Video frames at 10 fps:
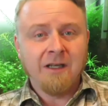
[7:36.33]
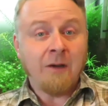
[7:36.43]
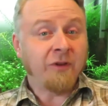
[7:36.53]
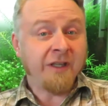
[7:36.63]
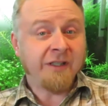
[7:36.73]

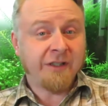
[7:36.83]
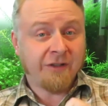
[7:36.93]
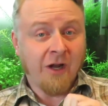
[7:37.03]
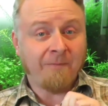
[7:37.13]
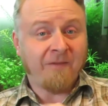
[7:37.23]
Now, with these
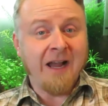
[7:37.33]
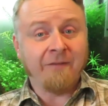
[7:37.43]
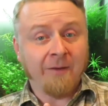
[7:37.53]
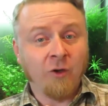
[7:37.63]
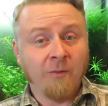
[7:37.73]
top
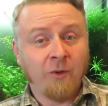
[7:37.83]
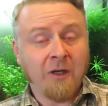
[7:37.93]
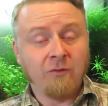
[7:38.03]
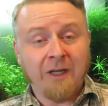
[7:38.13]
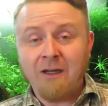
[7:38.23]
5 that I'm going to
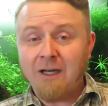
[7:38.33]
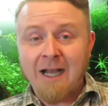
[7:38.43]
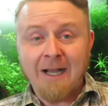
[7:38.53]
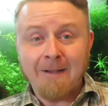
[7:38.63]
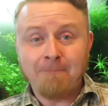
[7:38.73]
put out there,
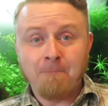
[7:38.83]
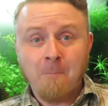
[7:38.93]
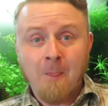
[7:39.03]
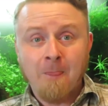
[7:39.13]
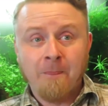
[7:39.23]

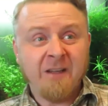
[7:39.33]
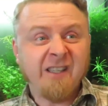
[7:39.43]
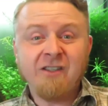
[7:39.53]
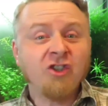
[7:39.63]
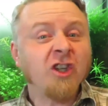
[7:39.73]

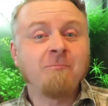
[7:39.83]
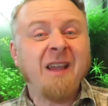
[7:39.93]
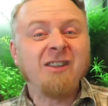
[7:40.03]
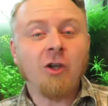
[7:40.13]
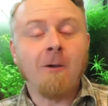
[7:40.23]
this isn't just
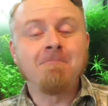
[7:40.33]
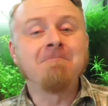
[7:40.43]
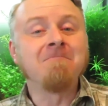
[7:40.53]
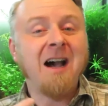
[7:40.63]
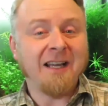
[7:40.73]
based
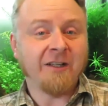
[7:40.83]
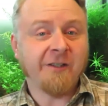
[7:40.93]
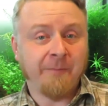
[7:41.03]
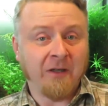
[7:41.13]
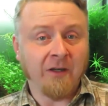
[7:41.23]
on my
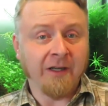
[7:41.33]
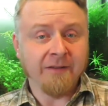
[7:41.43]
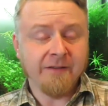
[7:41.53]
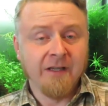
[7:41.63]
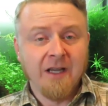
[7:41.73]

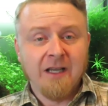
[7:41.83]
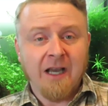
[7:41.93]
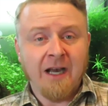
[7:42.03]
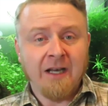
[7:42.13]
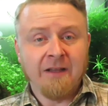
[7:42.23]
experience.
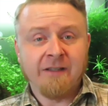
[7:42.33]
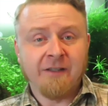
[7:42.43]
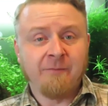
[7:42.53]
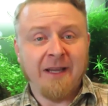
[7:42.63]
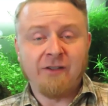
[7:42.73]
This
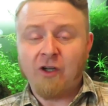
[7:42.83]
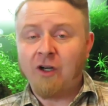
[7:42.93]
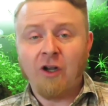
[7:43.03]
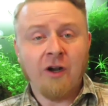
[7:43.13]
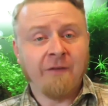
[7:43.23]
is based
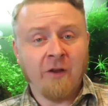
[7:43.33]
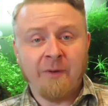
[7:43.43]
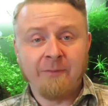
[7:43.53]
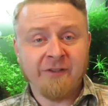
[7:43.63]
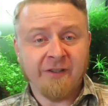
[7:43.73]
on a lot of
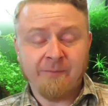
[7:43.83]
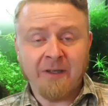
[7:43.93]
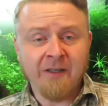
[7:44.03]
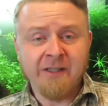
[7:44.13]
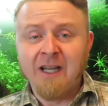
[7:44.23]
other people's
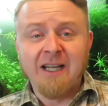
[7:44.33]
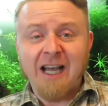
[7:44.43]
experience.